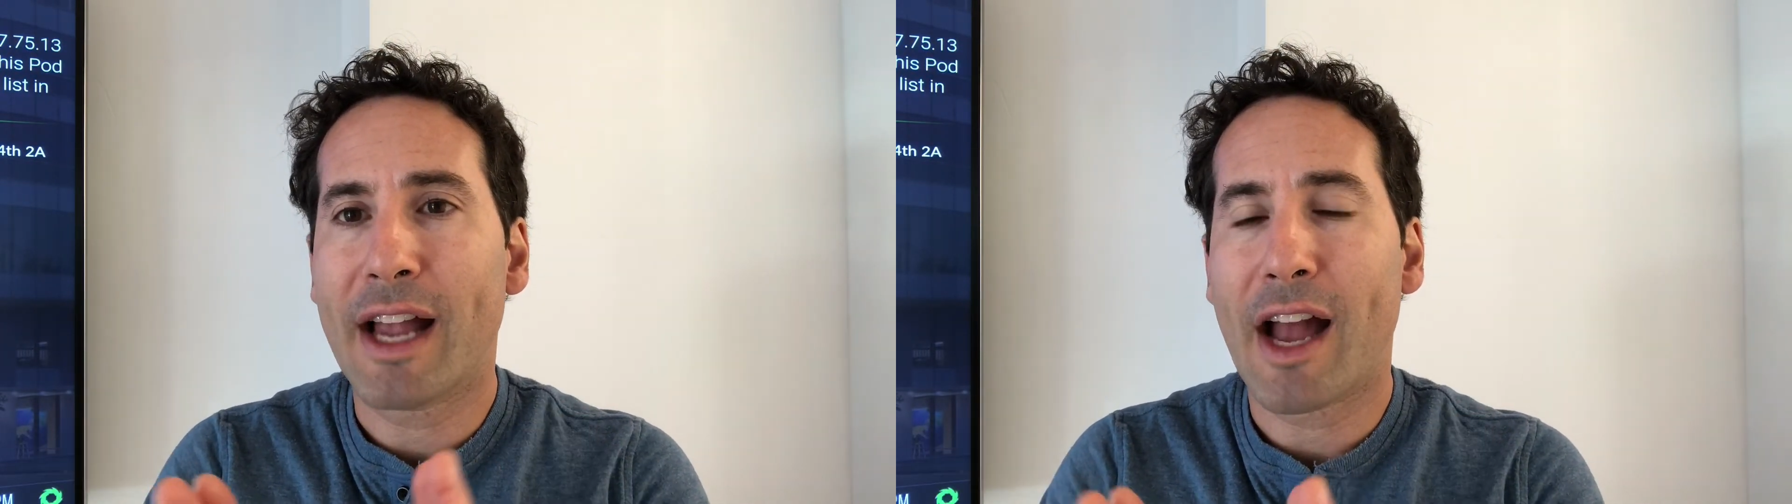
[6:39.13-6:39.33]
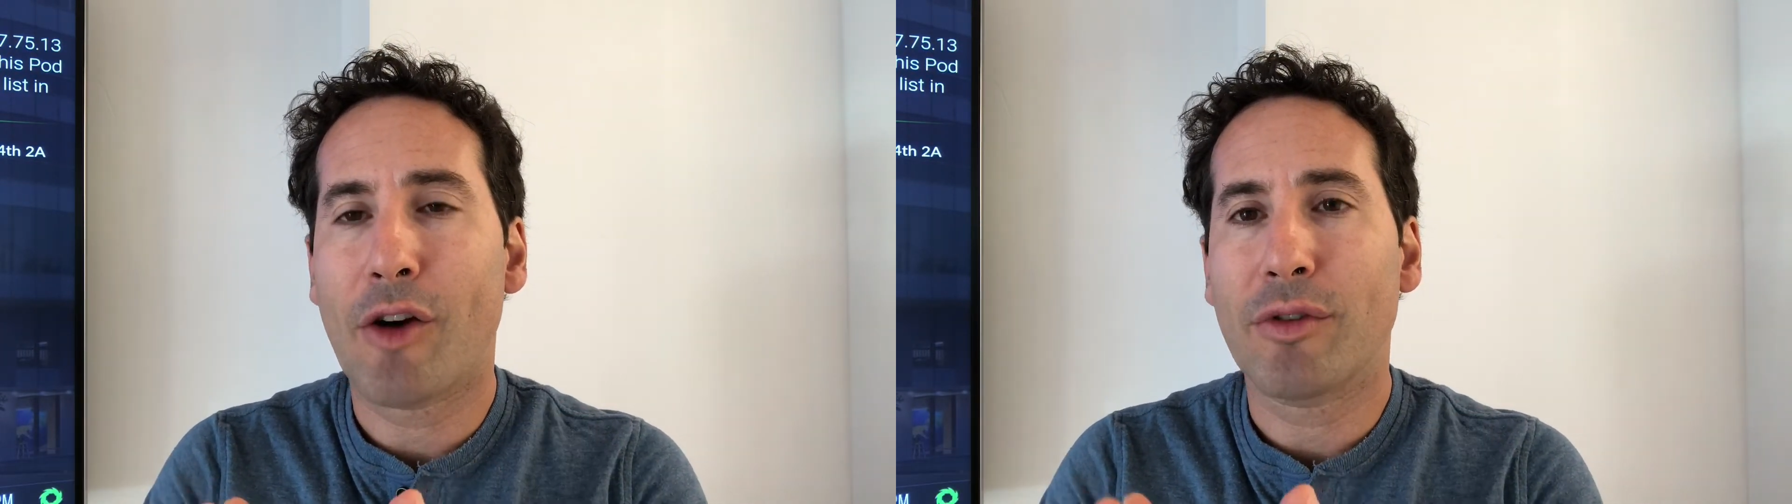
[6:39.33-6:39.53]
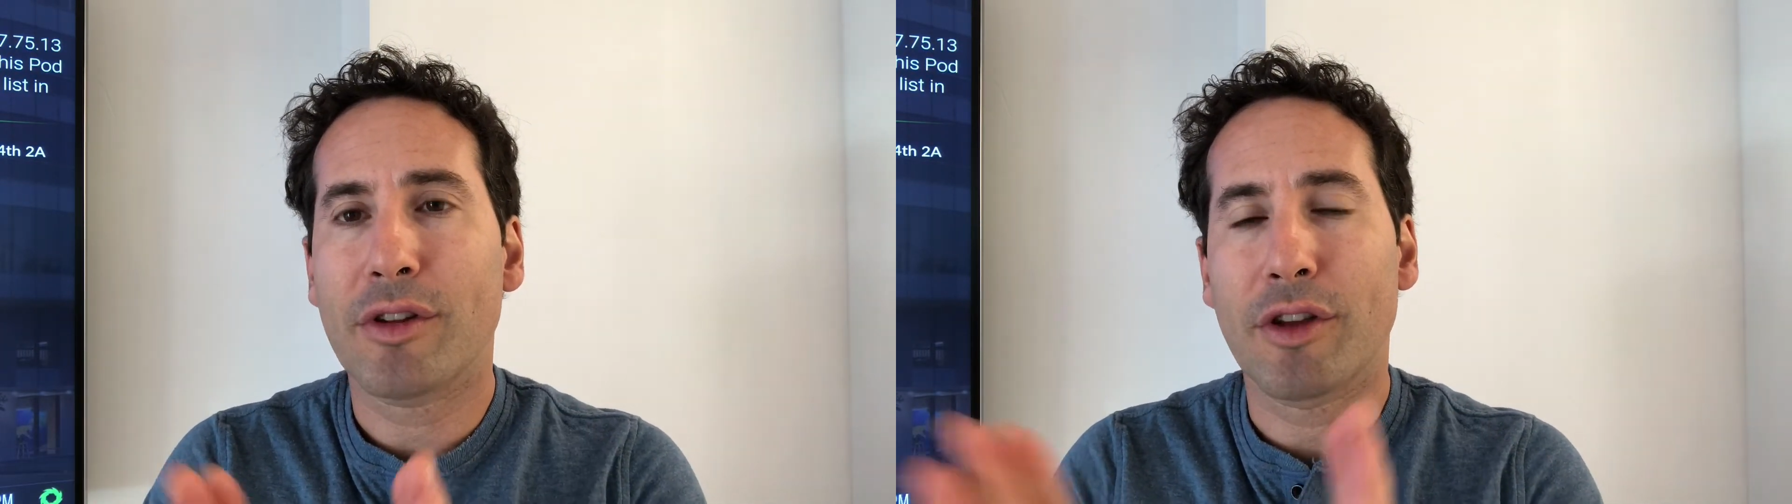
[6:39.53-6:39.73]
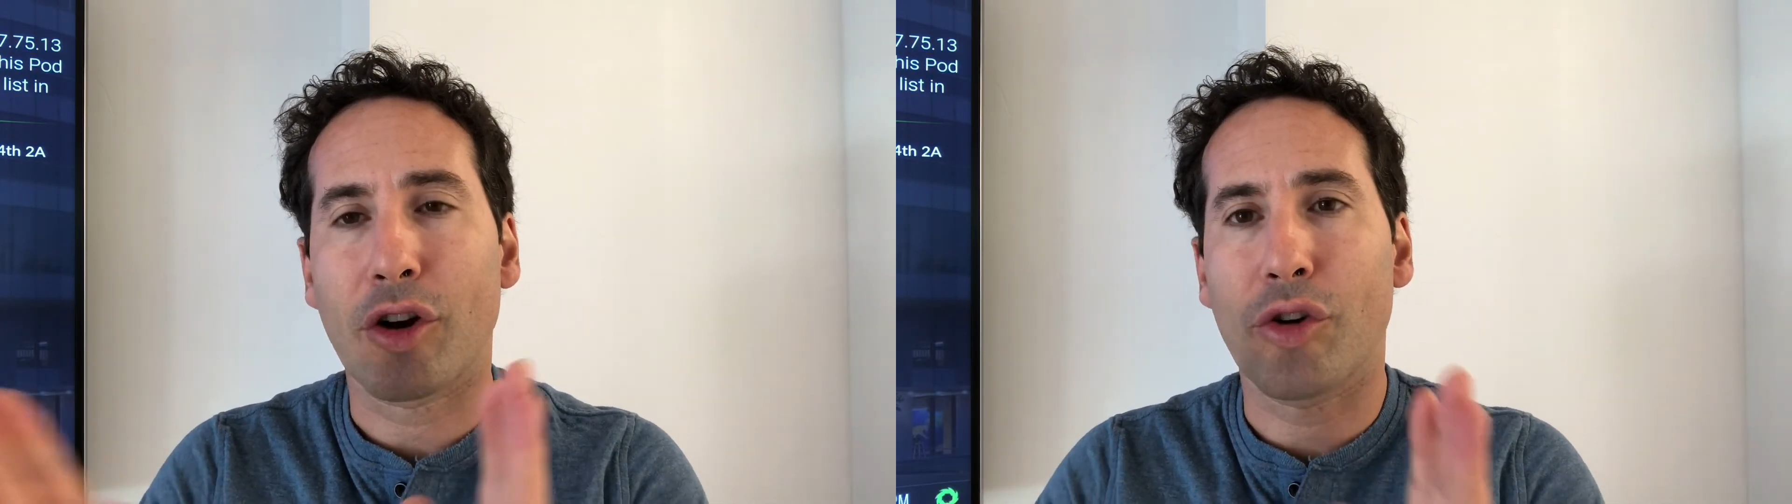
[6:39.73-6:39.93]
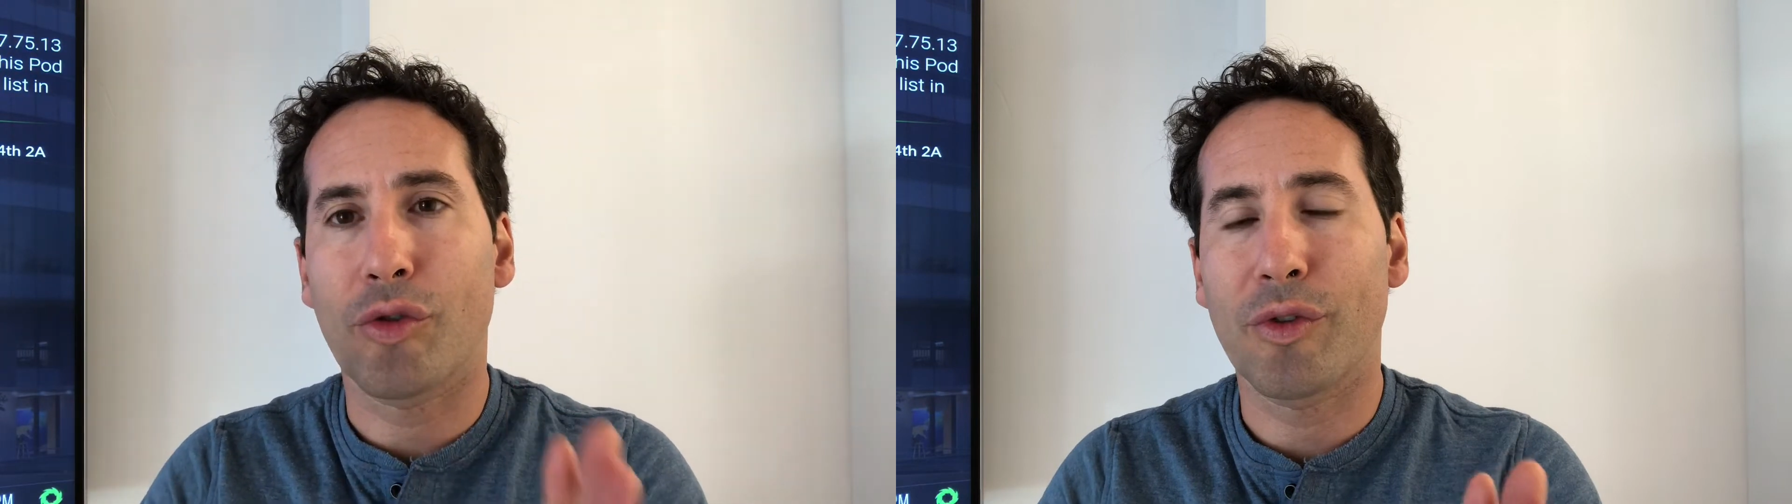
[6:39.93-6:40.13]
out the
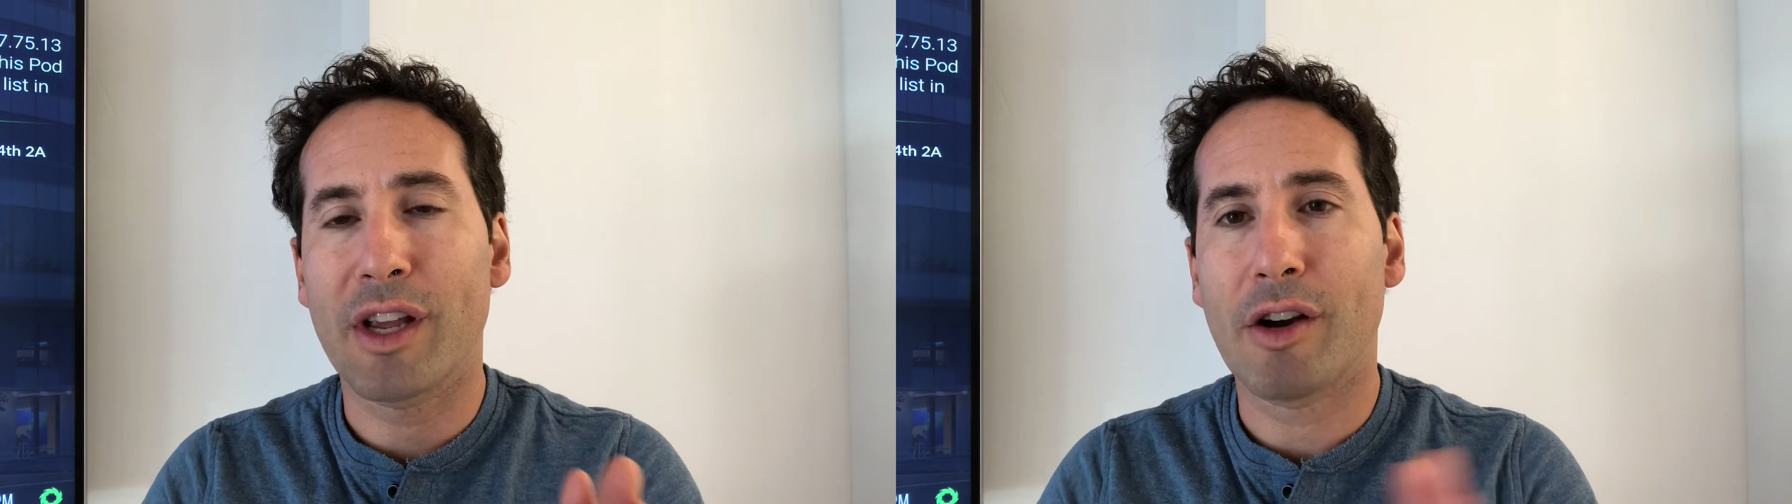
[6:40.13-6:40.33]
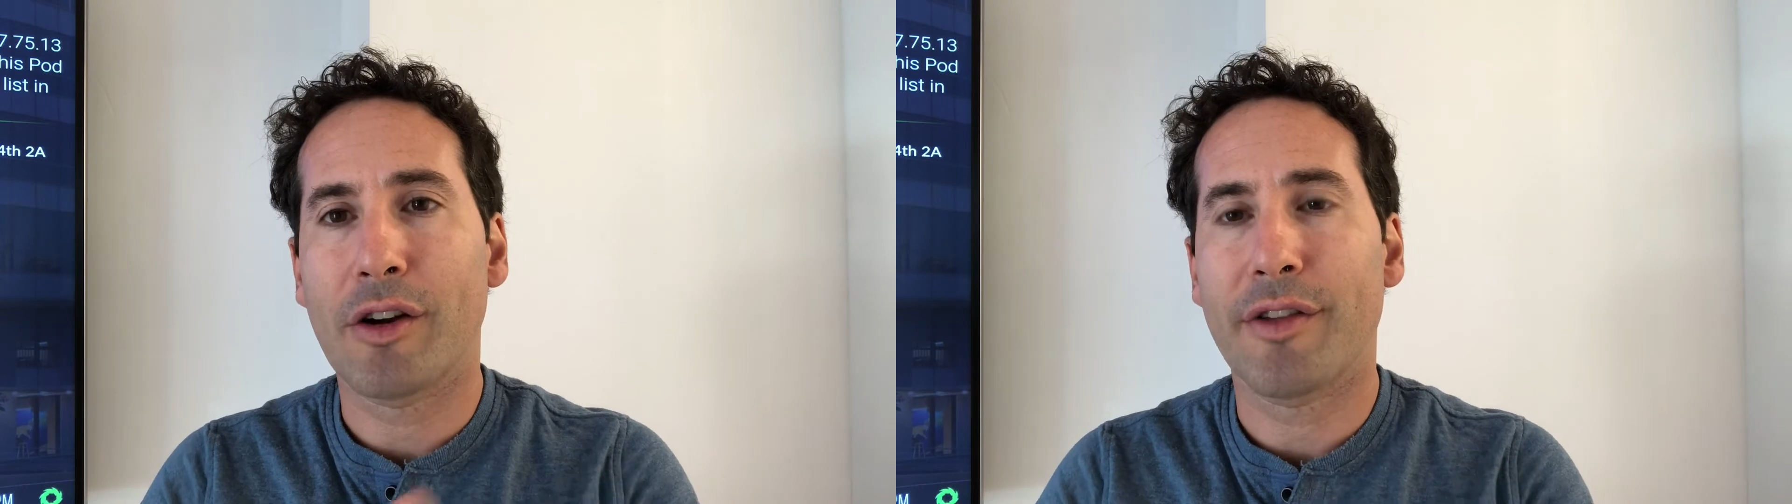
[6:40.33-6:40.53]
career